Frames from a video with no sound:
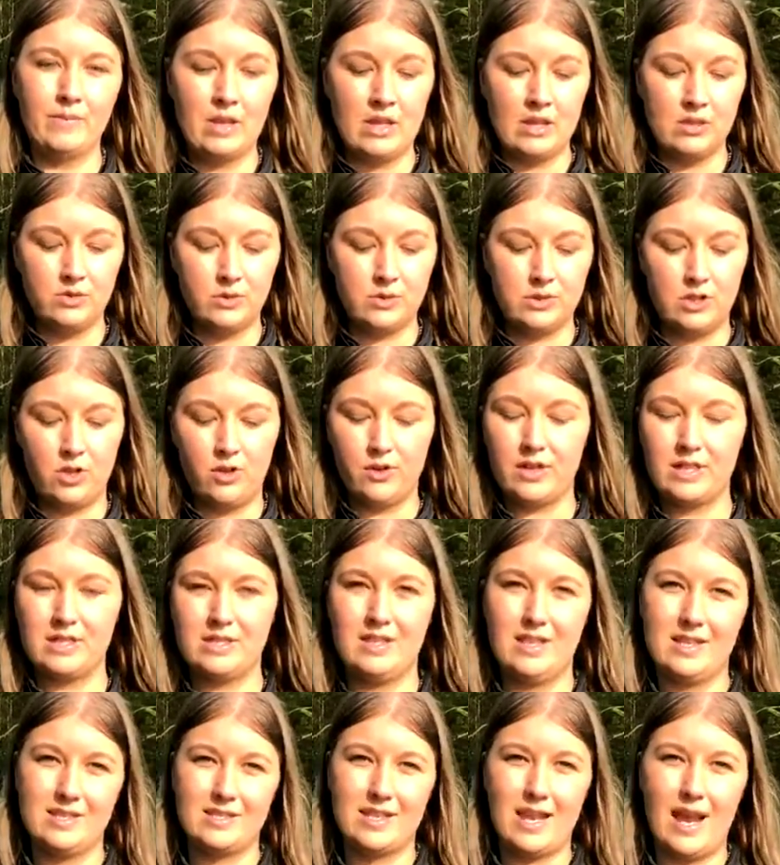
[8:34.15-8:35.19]
So as long as
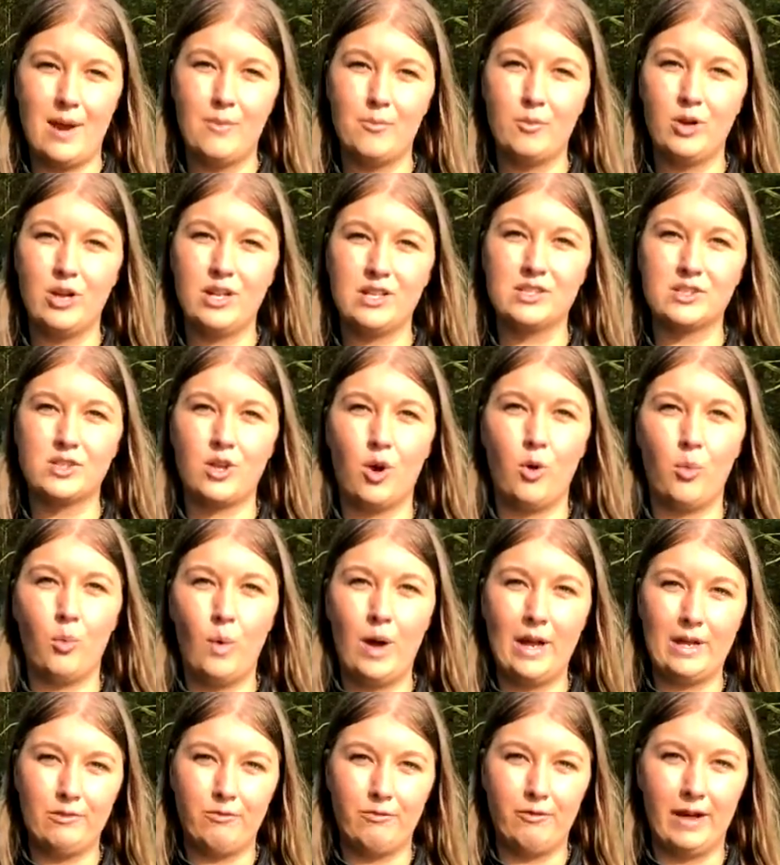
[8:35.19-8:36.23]
this camera has got
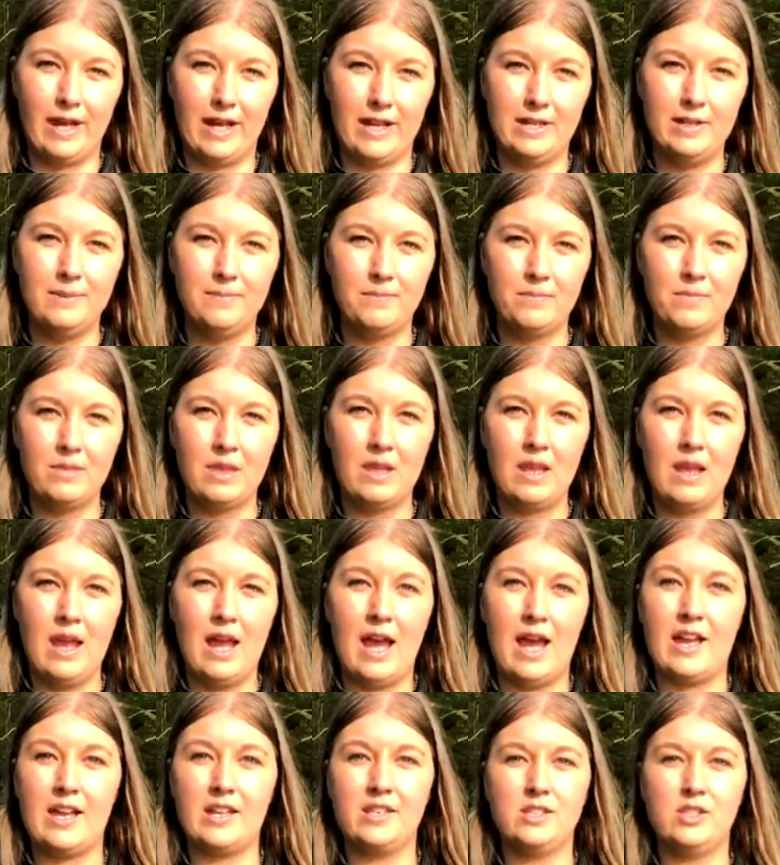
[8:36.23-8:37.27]
Wi-Fi,
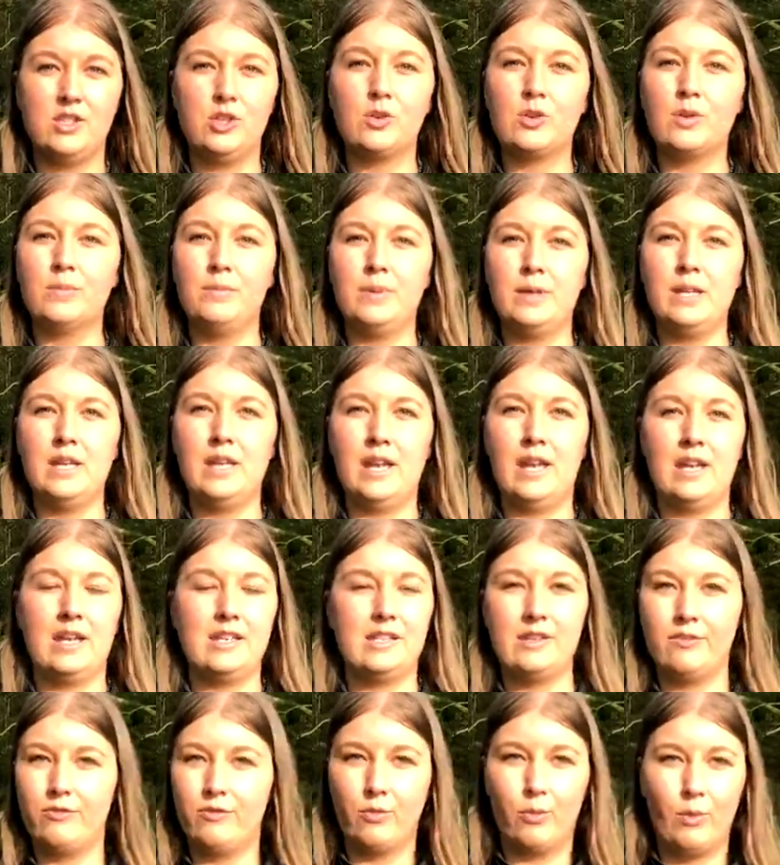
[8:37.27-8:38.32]
and you can be in a
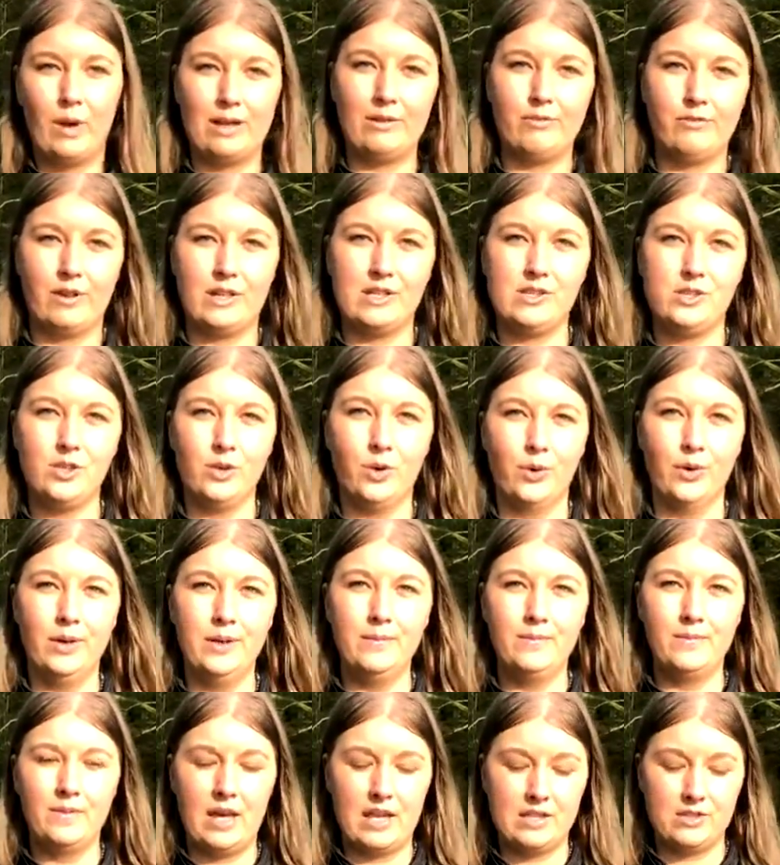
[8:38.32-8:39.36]
different Wi-Fi zone,
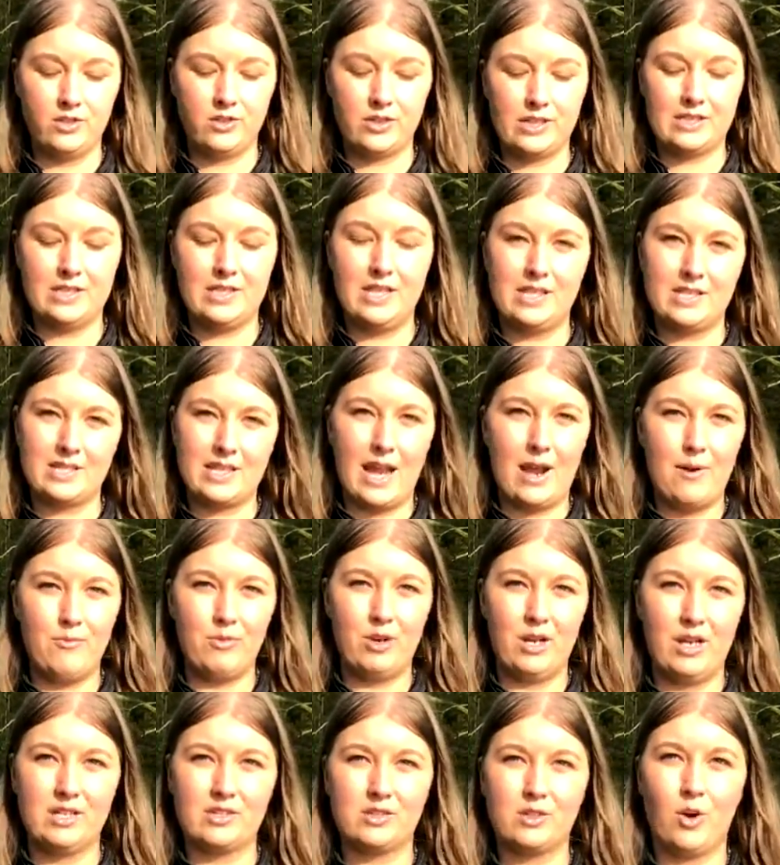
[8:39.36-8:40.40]
as long as this camera
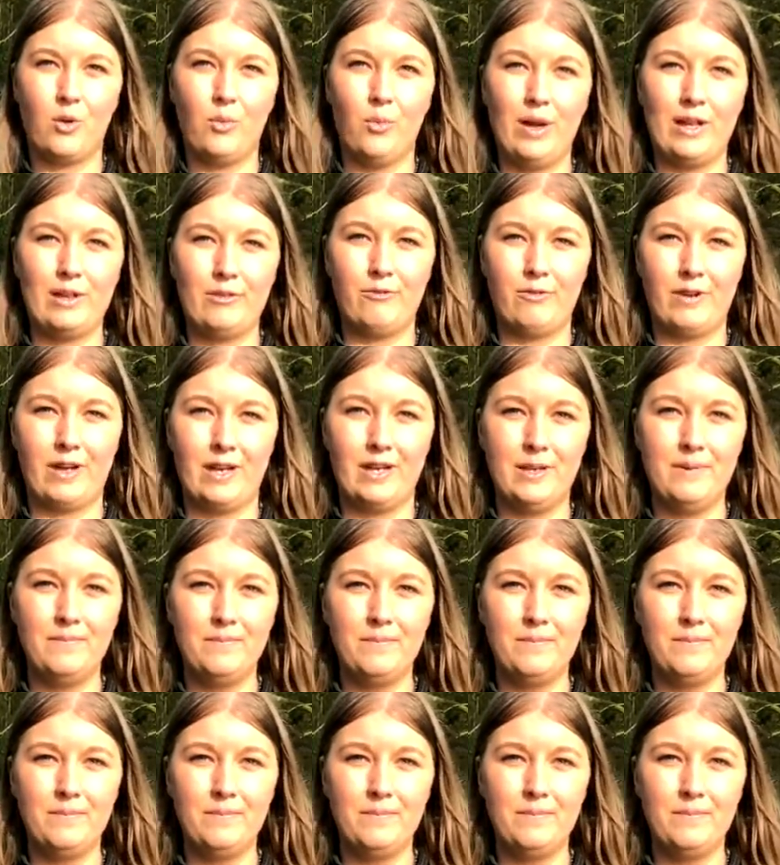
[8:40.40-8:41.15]
has got Wi-Fi,